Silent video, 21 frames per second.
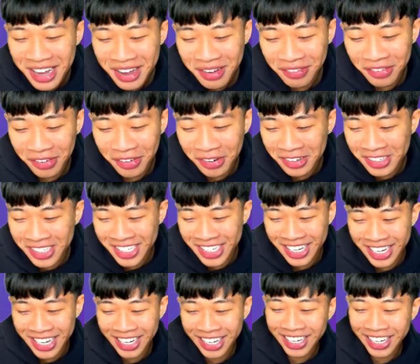Fuck's
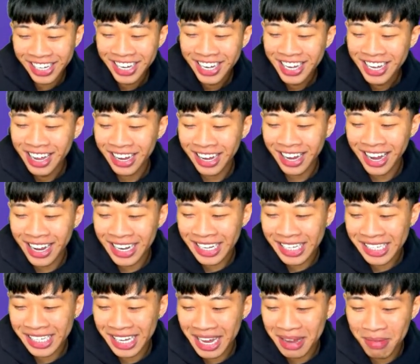sake, I can't
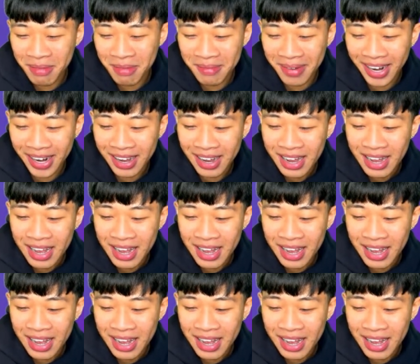escape it, man.